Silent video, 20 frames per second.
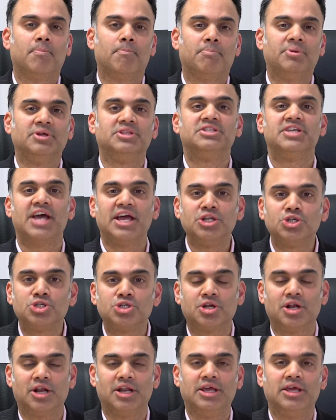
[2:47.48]

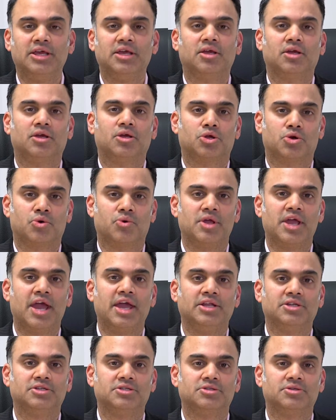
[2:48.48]
potentially
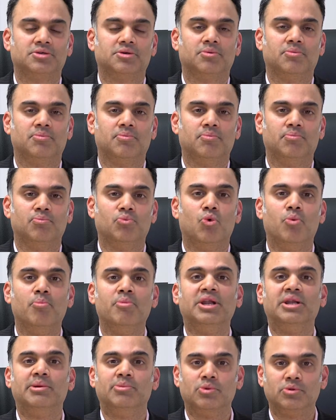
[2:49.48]
create more
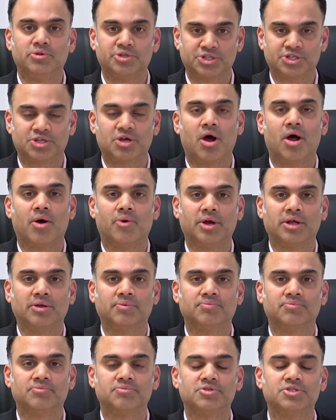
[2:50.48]
minimal
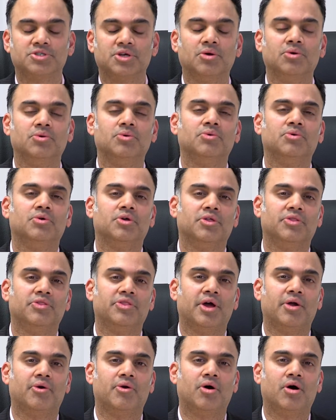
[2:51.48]
scarring. So
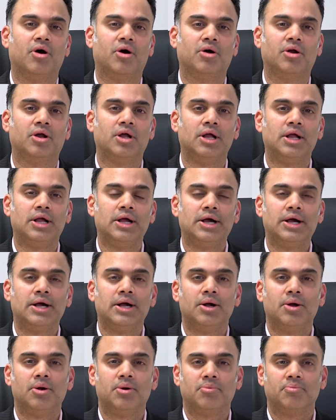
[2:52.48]
there are
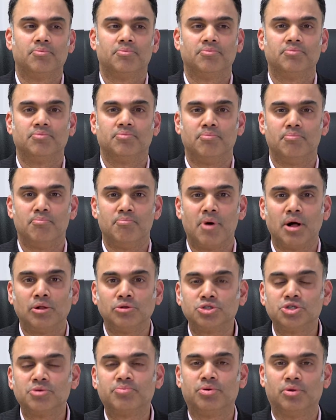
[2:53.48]

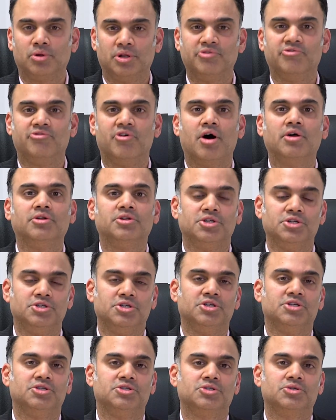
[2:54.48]
multiple
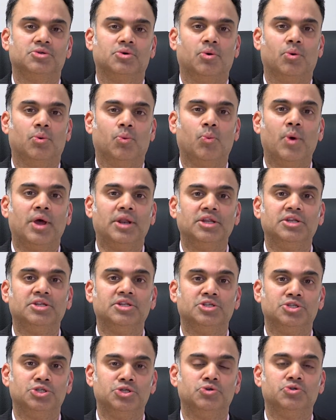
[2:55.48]
advantages when
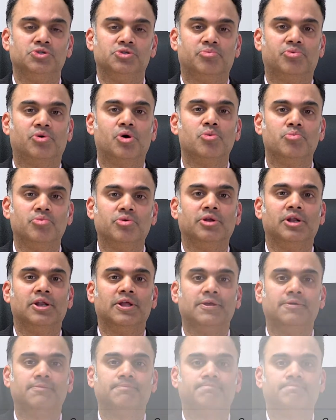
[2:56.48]
it is used
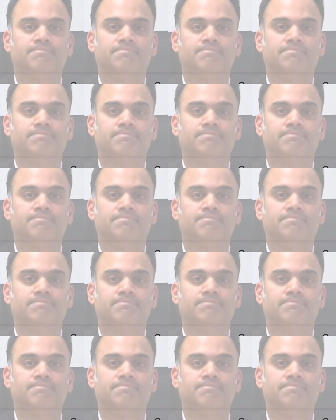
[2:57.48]
appropriately.